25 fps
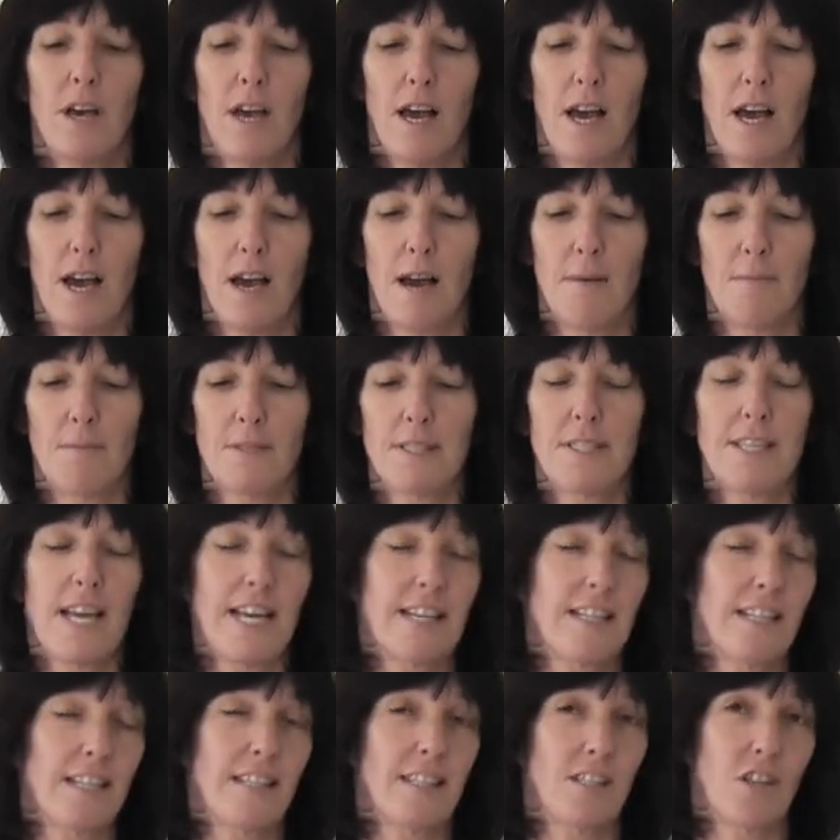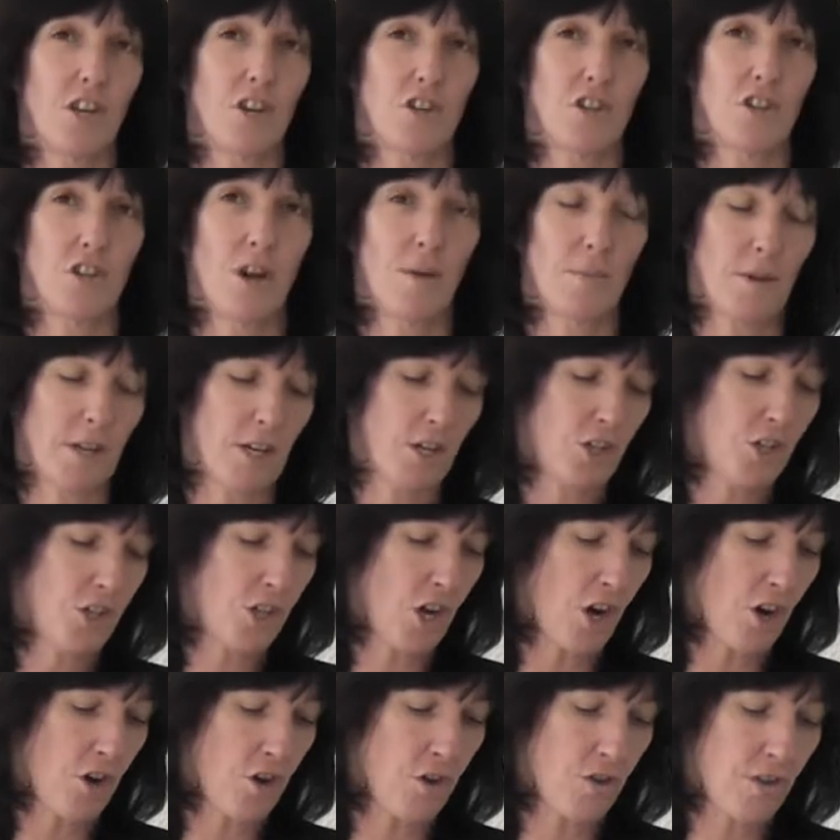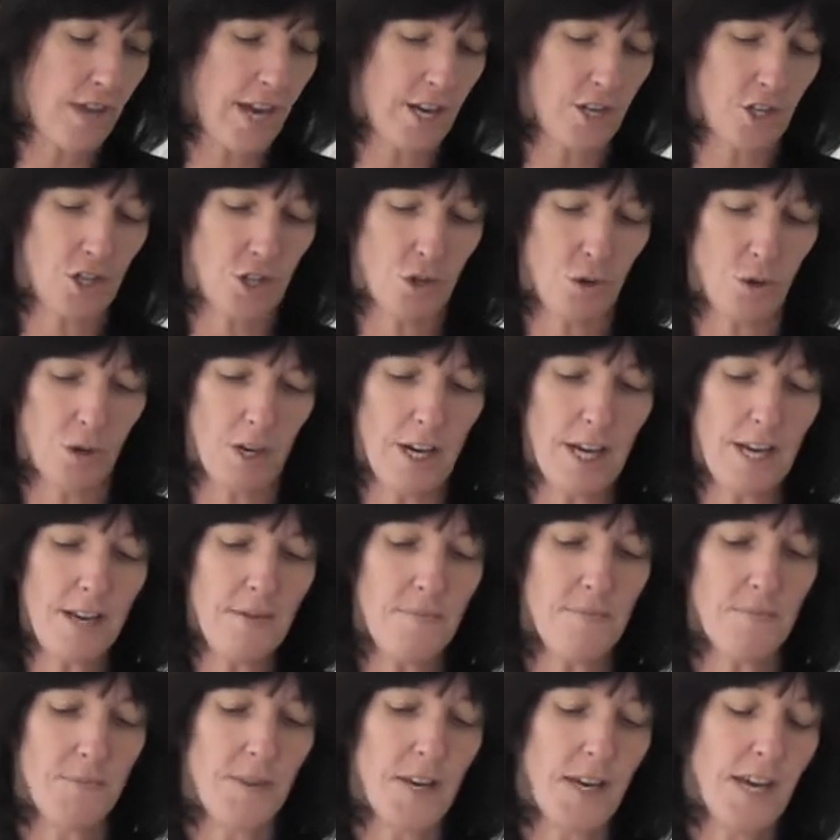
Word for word: um, satin stitch. So I'm going to show you that shortly.